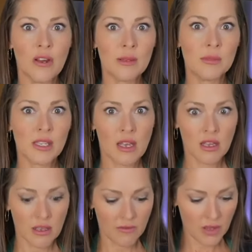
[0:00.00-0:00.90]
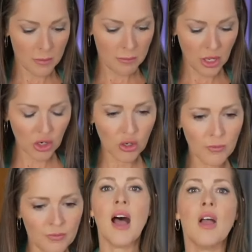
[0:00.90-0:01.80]
grams of butter.
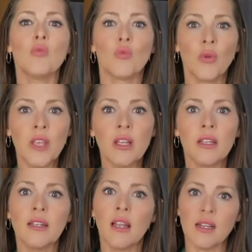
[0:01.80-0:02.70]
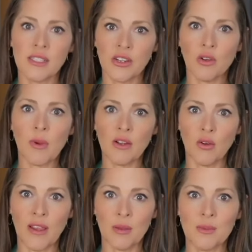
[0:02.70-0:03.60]
I really like to go by
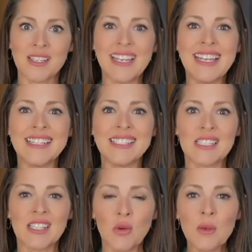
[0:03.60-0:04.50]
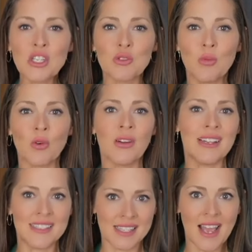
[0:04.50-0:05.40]
grams. It is so much more
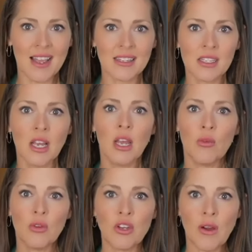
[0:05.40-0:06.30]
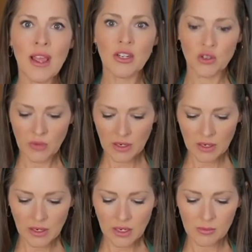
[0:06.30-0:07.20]
exact when you're
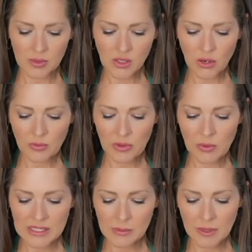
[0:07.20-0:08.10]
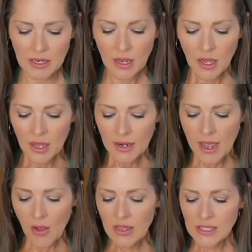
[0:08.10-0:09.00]
actually starting with a recipe.
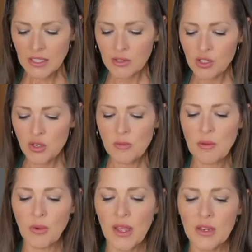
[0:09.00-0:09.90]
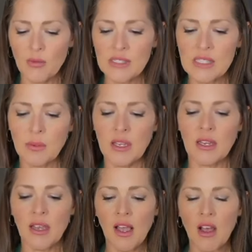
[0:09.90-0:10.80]
Now, as I told you in my brownie
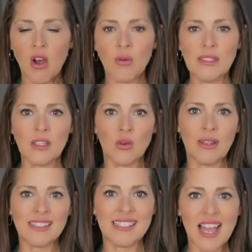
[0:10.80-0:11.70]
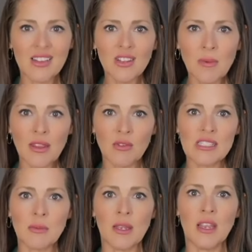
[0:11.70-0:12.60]
recipe, I always go exactly by the
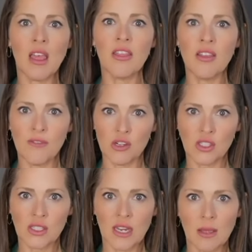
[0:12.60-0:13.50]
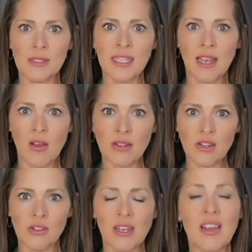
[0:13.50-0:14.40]
recipe the first time. See how it
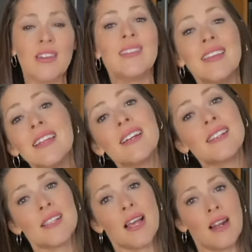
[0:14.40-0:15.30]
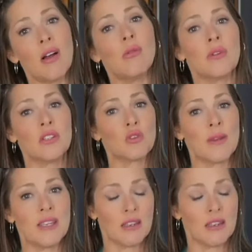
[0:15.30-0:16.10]
turned out, and then I decide how I want to tweak